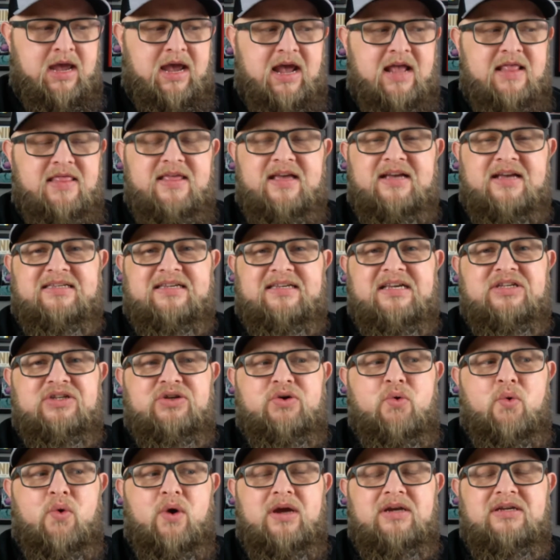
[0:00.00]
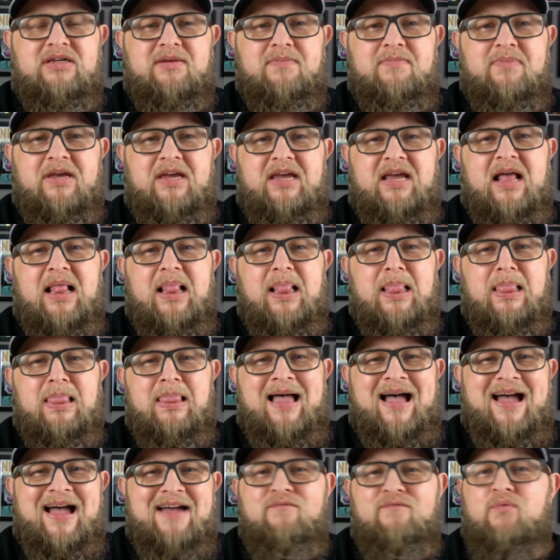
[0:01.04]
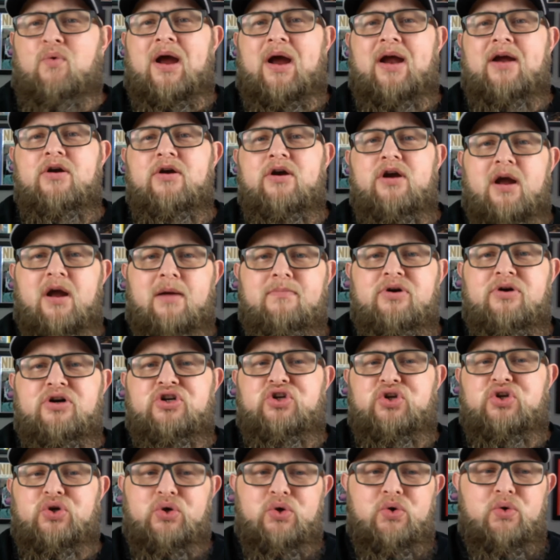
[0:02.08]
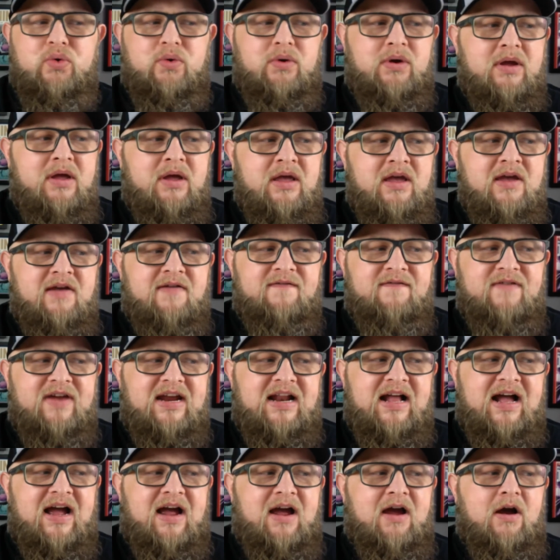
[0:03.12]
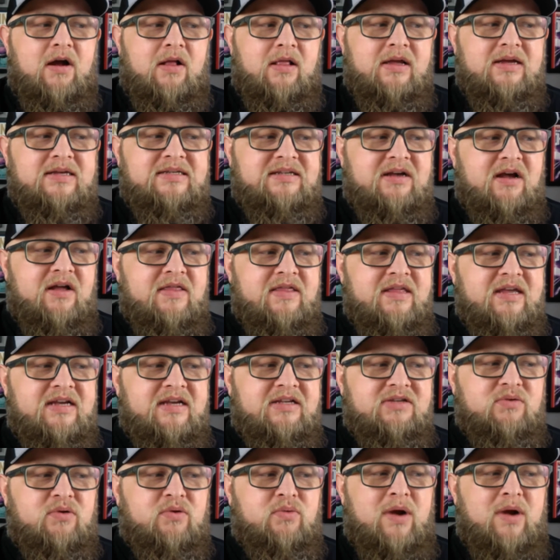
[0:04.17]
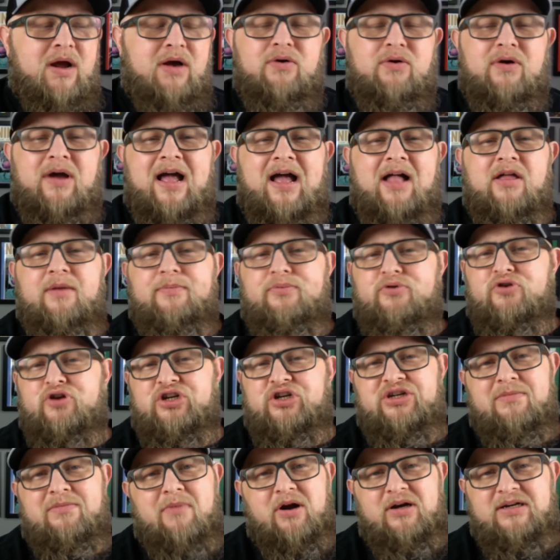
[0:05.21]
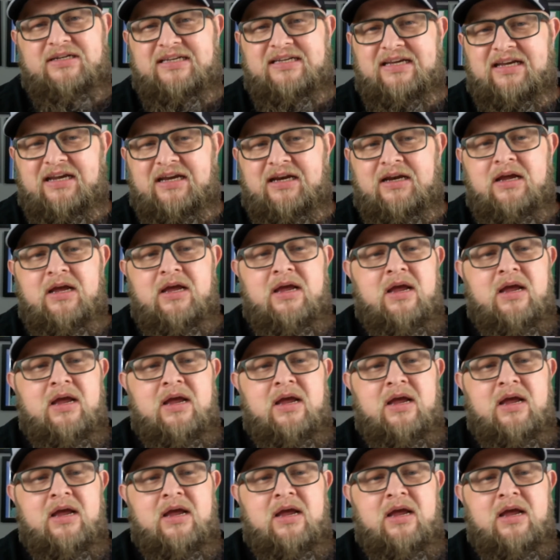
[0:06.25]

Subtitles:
And this is going to be Livewire #2. Vita Ayala is on this with Raul Allen and Patricia Martin.